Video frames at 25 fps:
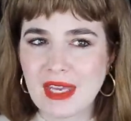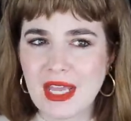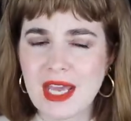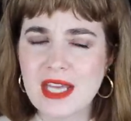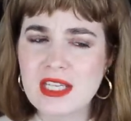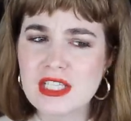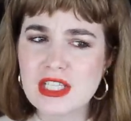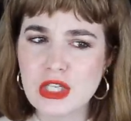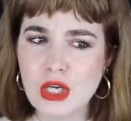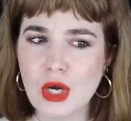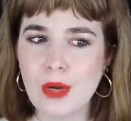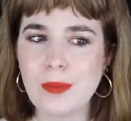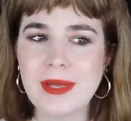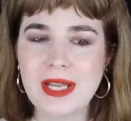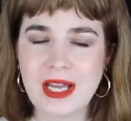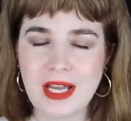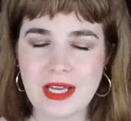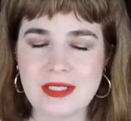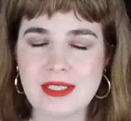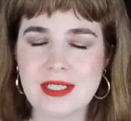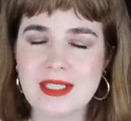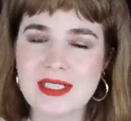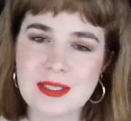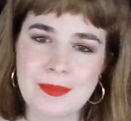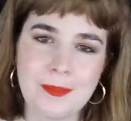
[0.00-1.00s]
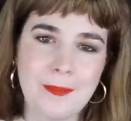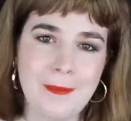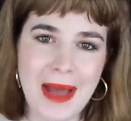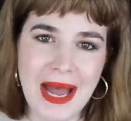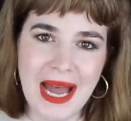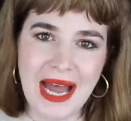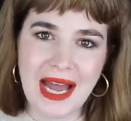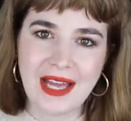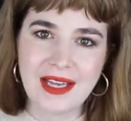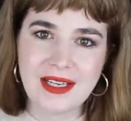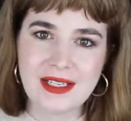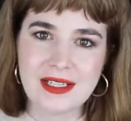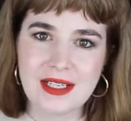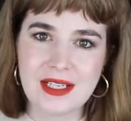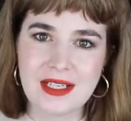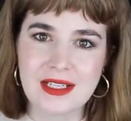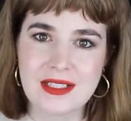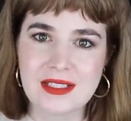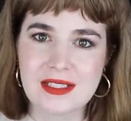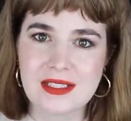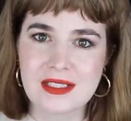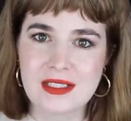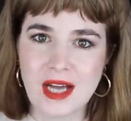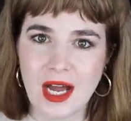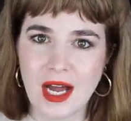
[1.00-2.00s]
And you know, because it's matte,
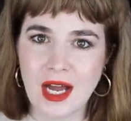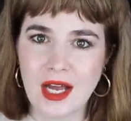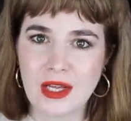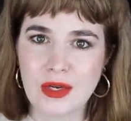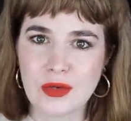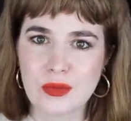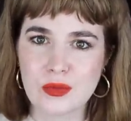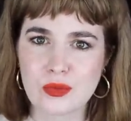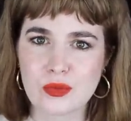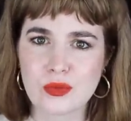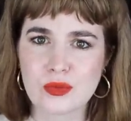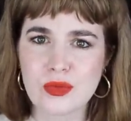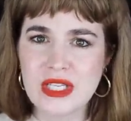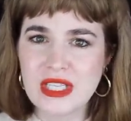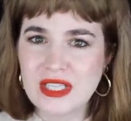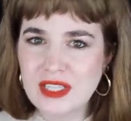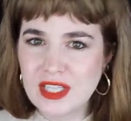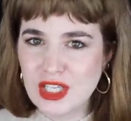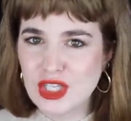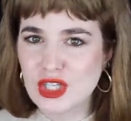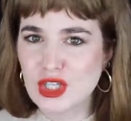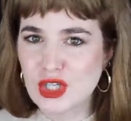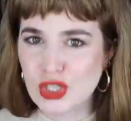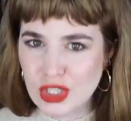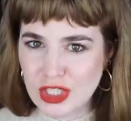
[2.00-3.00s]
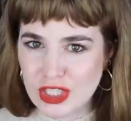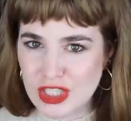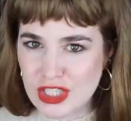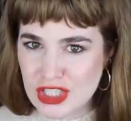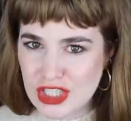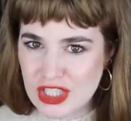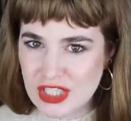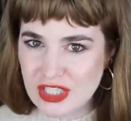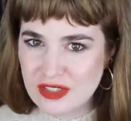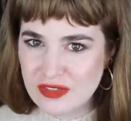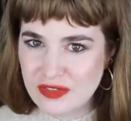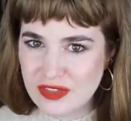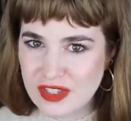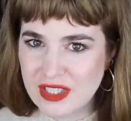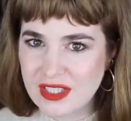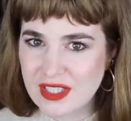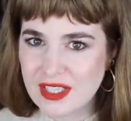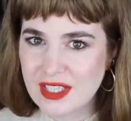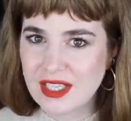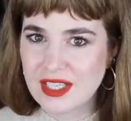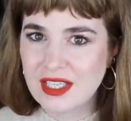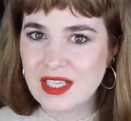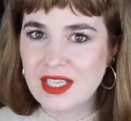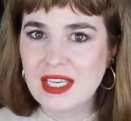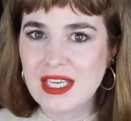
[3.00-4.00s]
it's not really nourishing
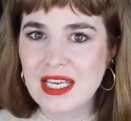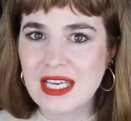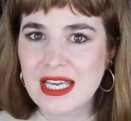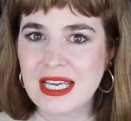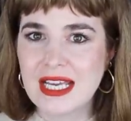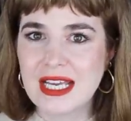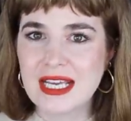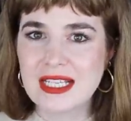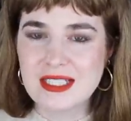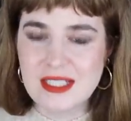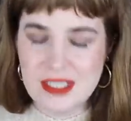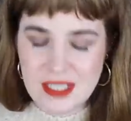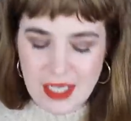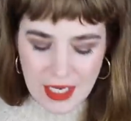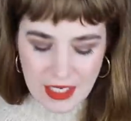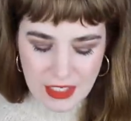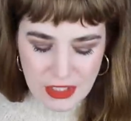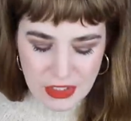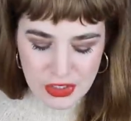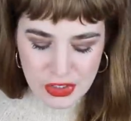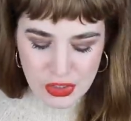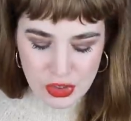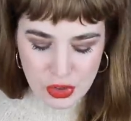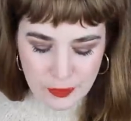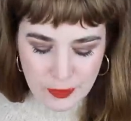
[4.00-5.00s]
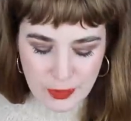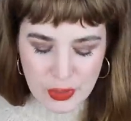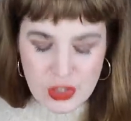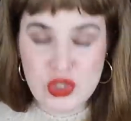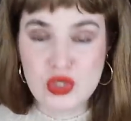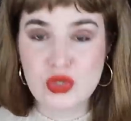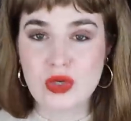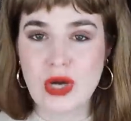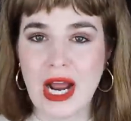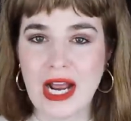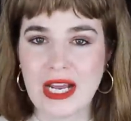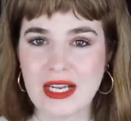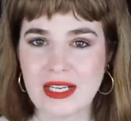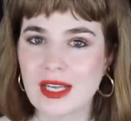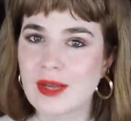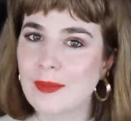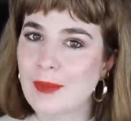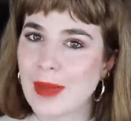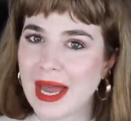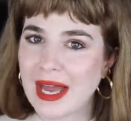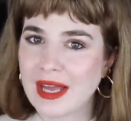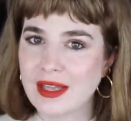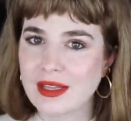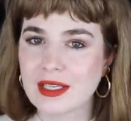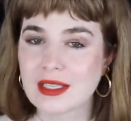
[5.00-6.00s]
feeling. It's not a super drying
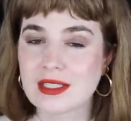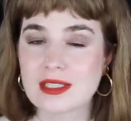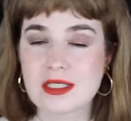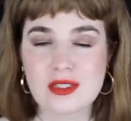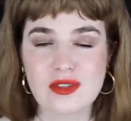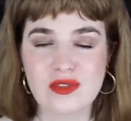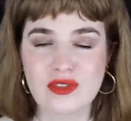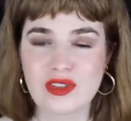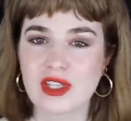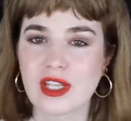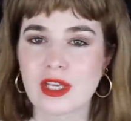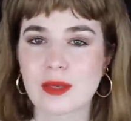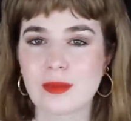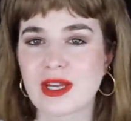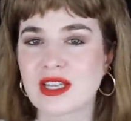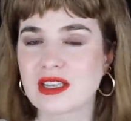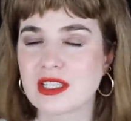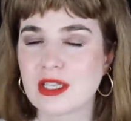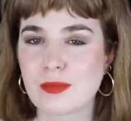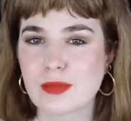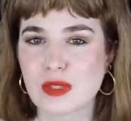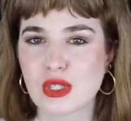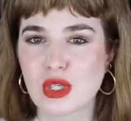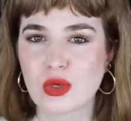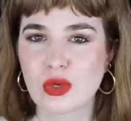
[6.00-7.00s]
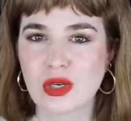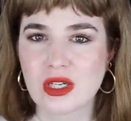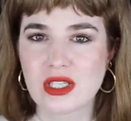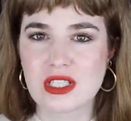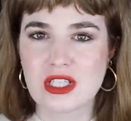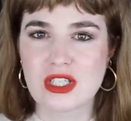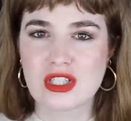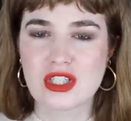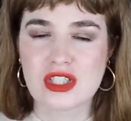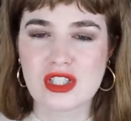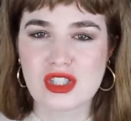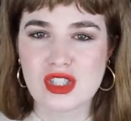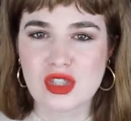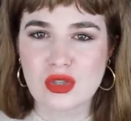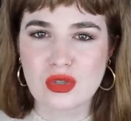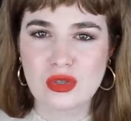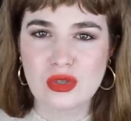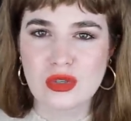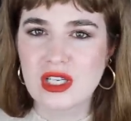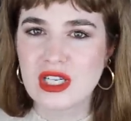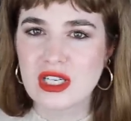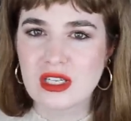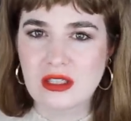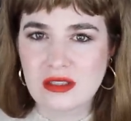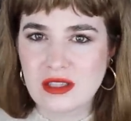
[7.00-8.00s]
matte, like it doesn't feel like my lips are going to just
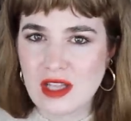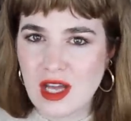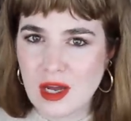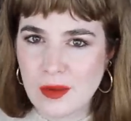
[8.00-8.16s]
crinkle